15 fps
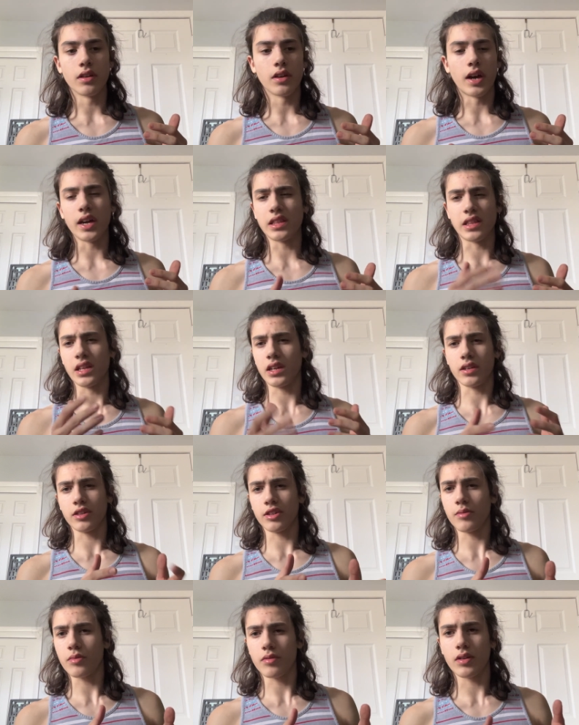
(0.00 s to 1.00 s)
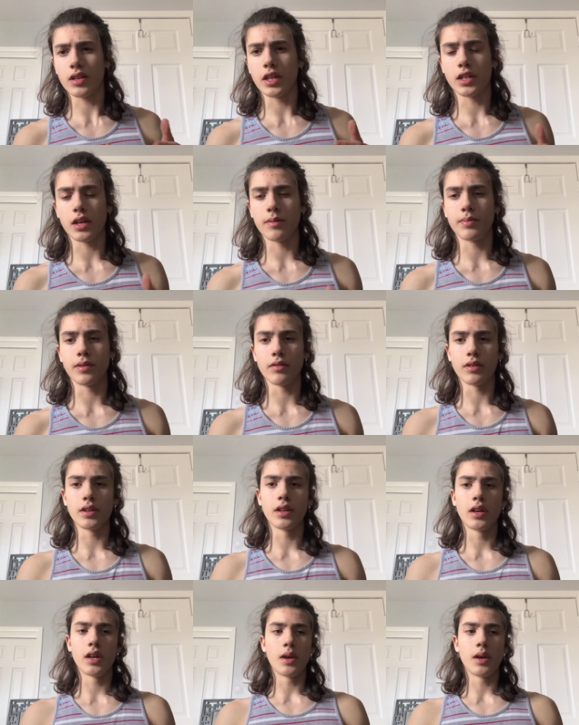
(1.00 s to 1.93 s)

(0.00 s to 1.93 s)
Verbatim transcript: I think, somewhere around that time period.